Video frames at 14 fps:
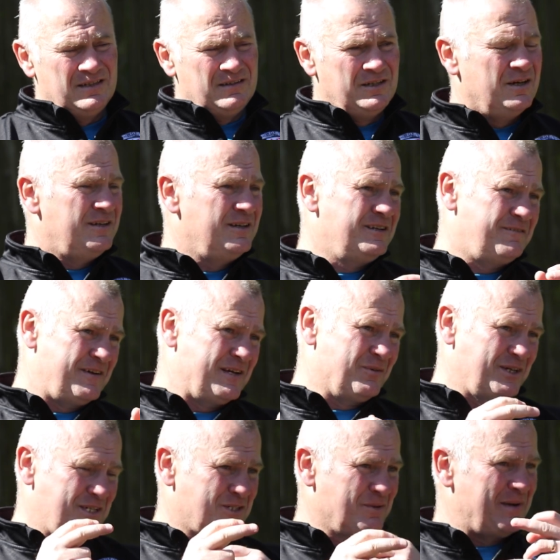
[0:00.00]
The only thing
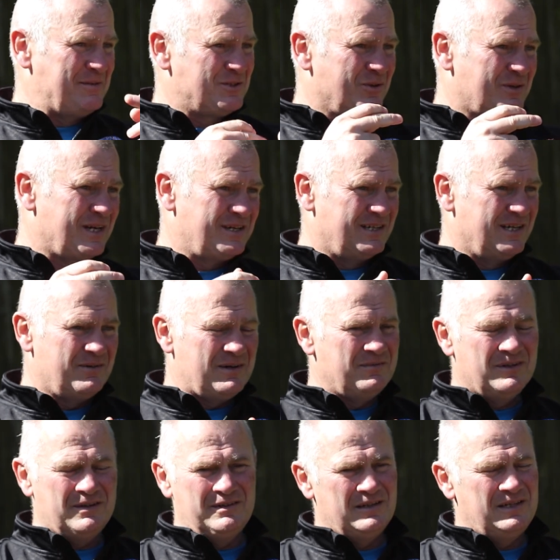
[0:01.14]
what you sometimes look at now, I
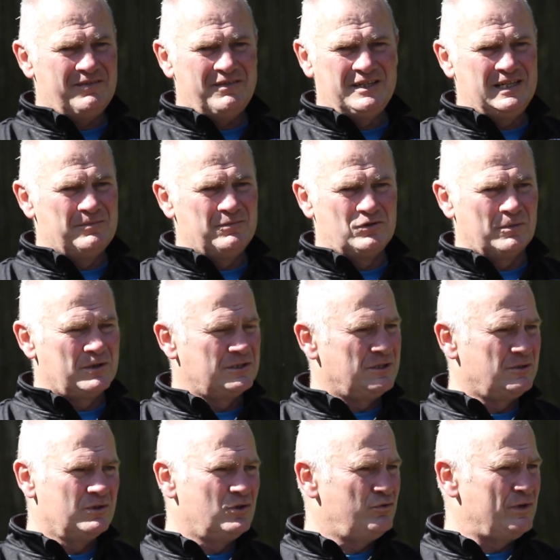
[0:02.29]
never name drop because they've
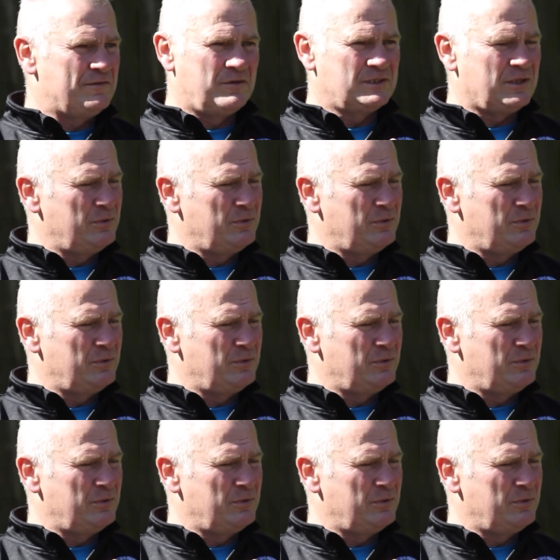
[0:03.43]
done great for us.